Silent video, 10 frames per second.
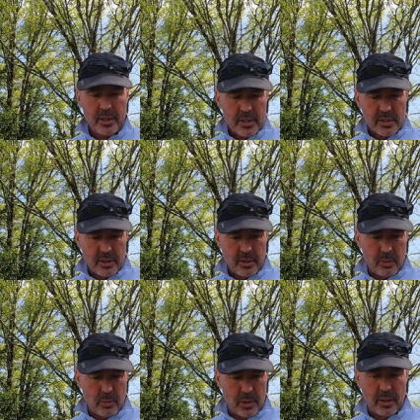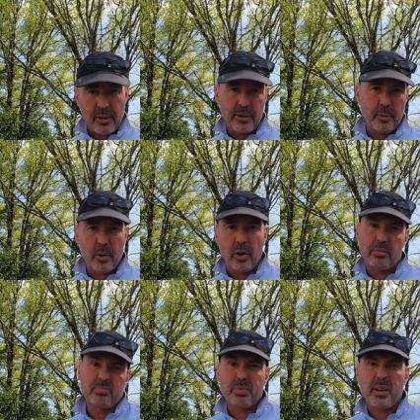So and they were
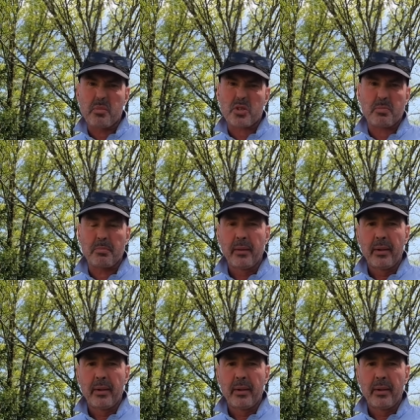all pretty much